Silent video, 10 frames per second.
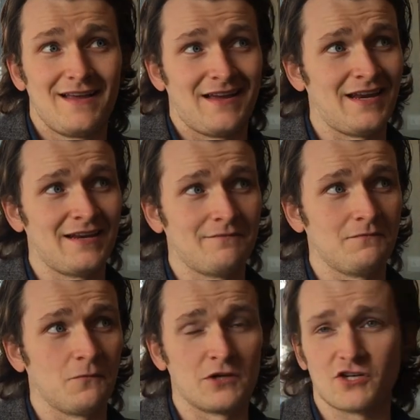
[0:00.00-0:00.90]
And then
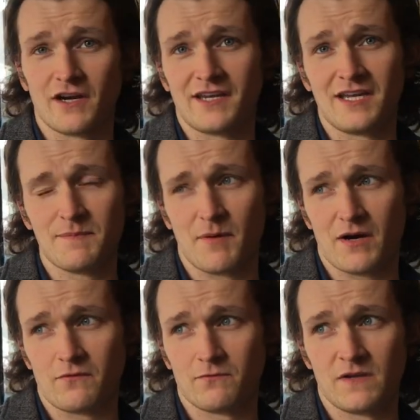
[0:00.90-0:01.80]
we try to keep
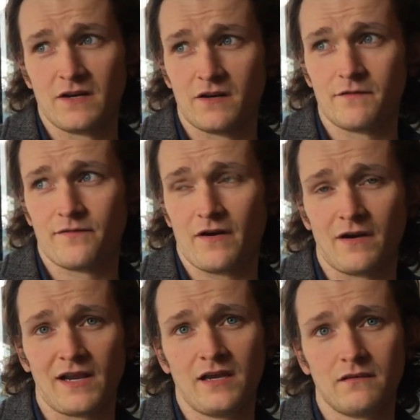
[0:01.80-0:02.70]
our year
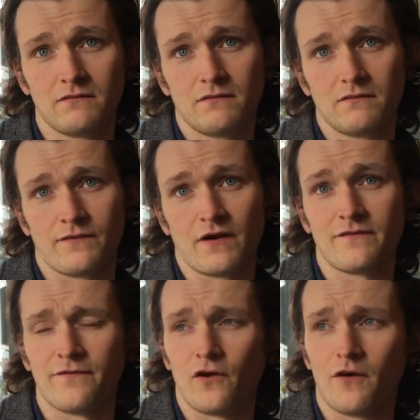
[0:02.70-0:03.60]
fairly
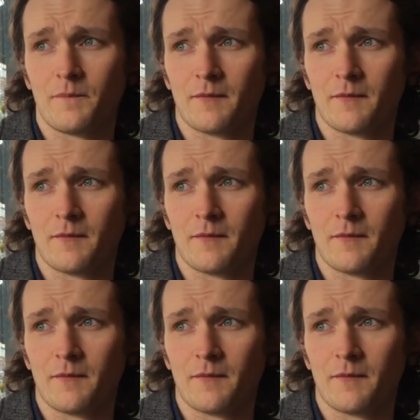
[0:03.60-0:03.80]
full up.